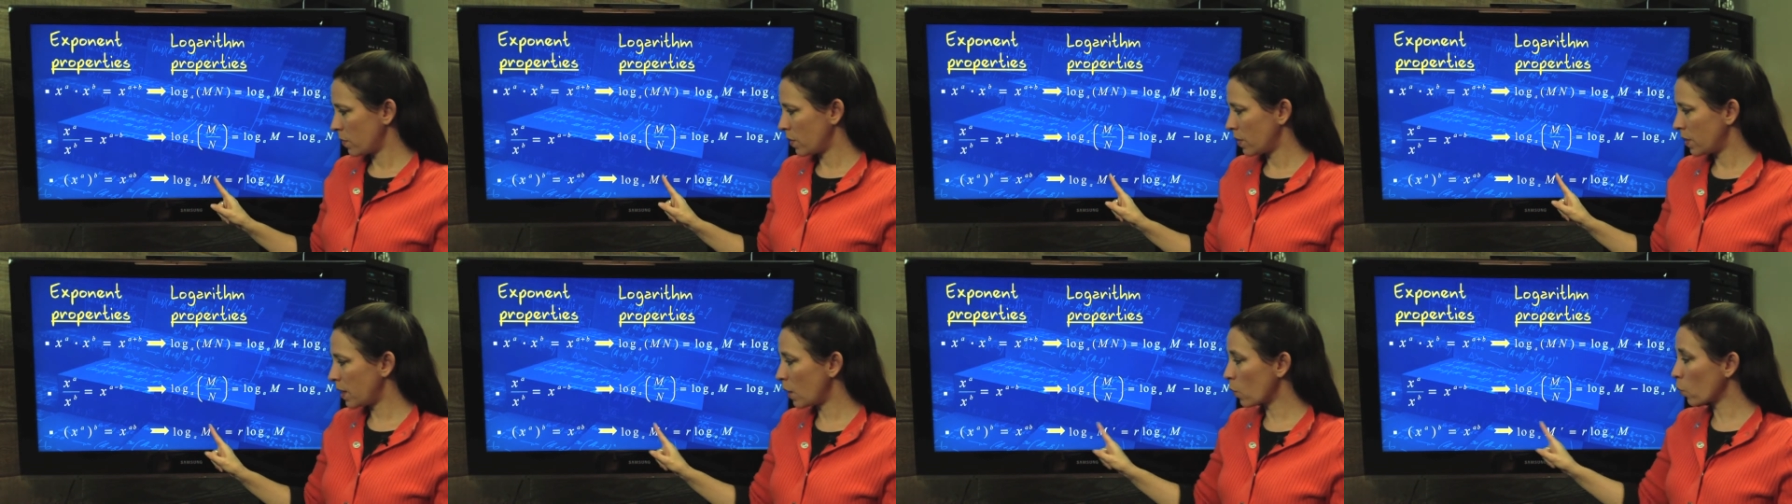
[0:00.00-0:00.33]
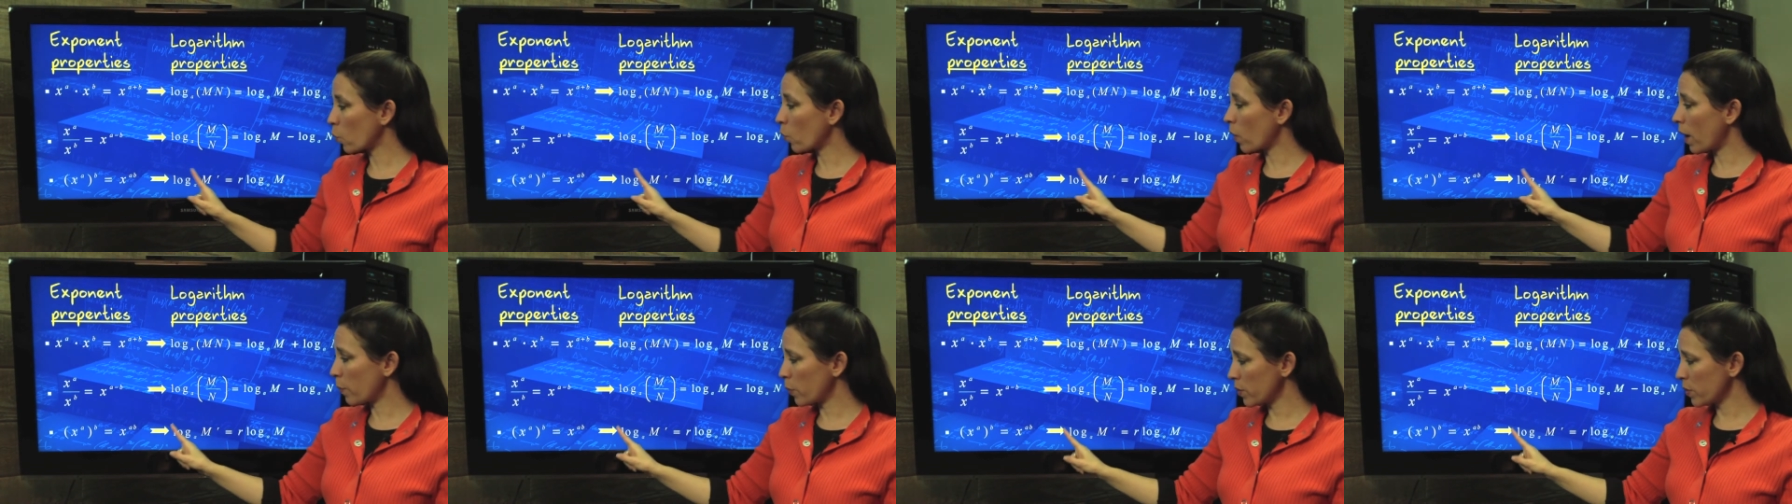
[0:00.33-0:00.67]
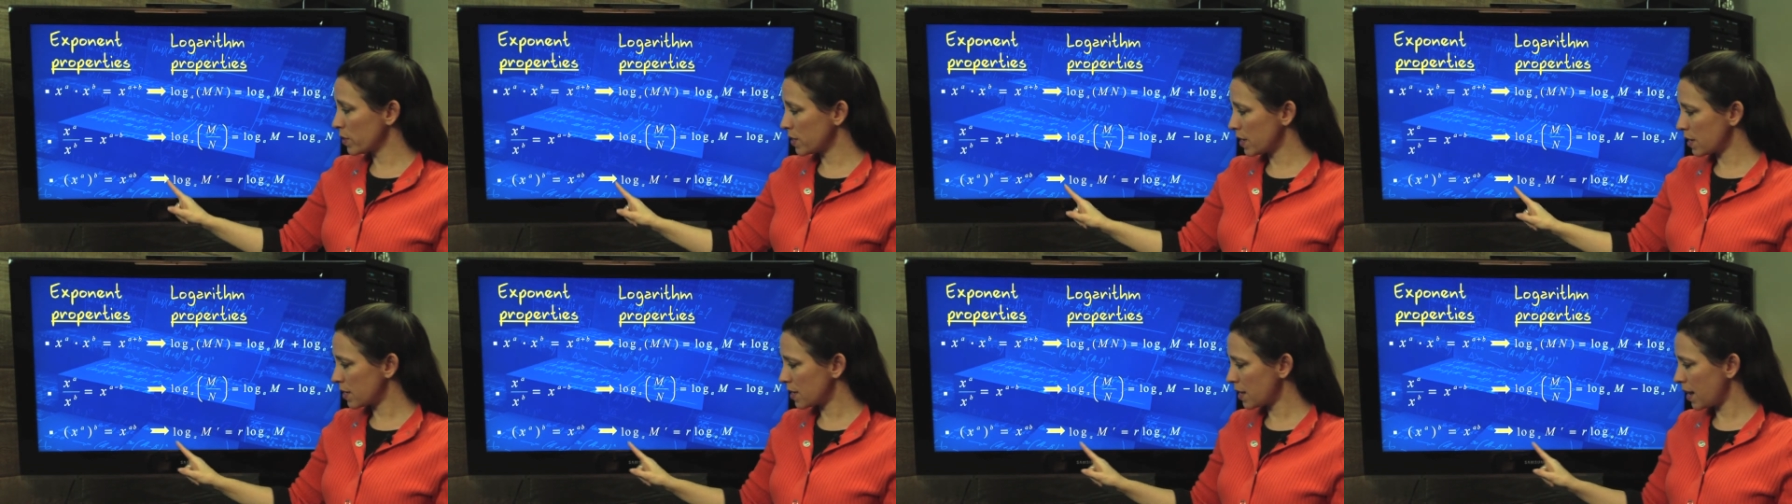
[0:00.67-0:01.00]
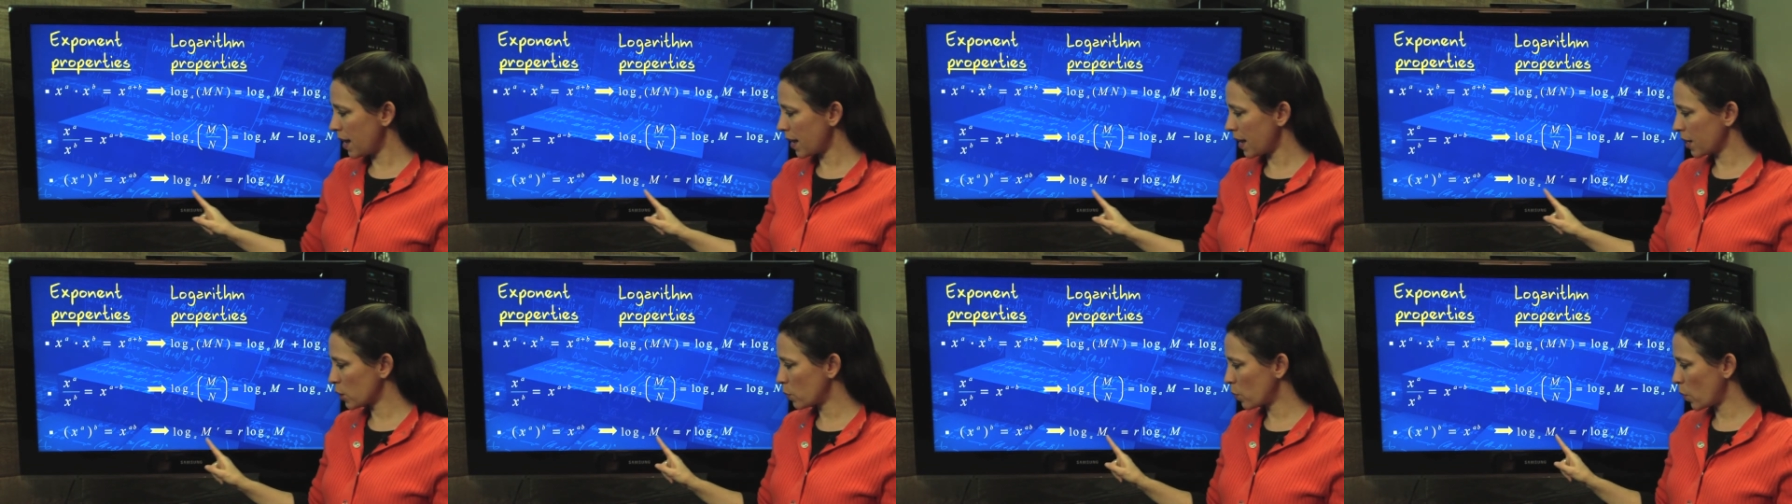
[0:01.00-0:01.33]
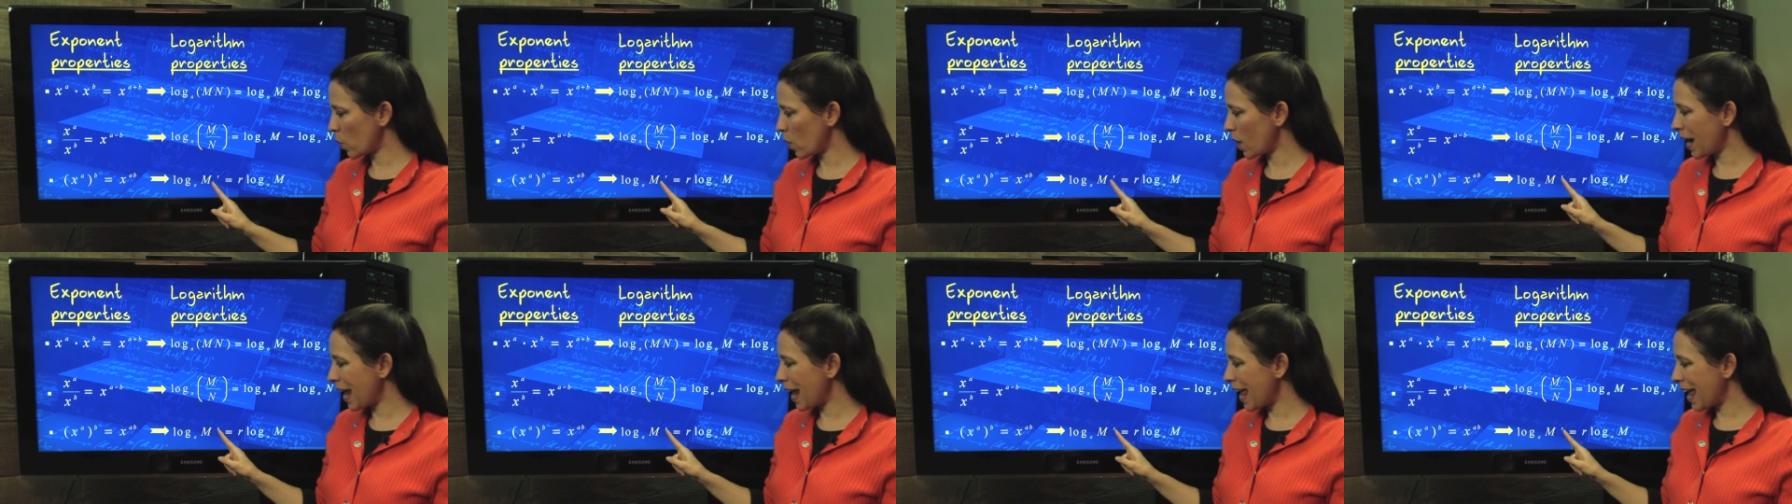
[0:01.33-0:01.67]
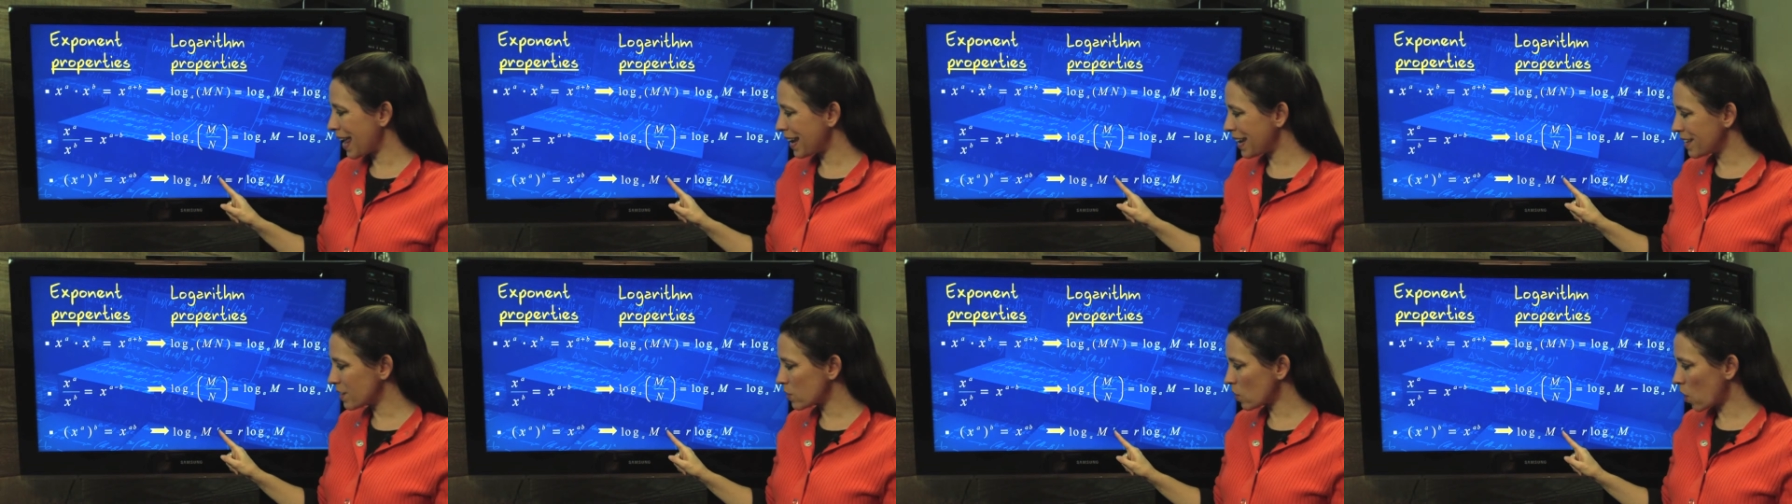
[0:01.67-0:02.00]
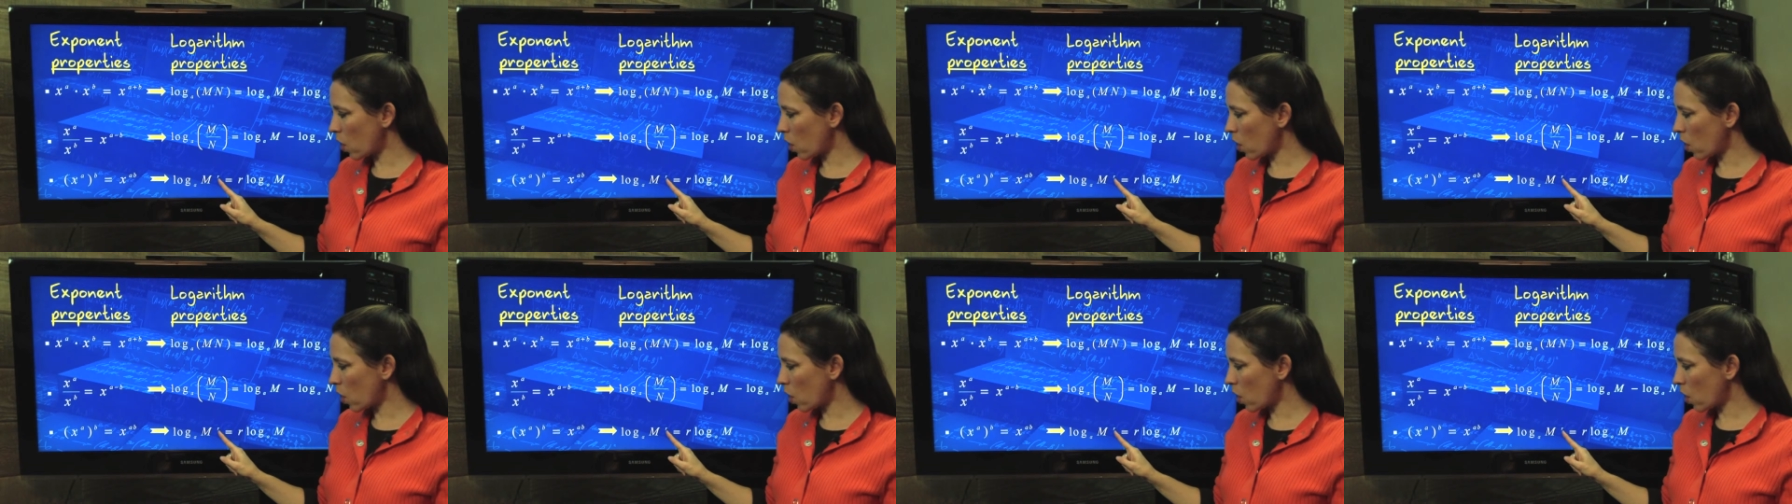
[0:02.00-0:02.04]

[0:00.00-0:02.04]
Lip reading: that represents an exponent and it's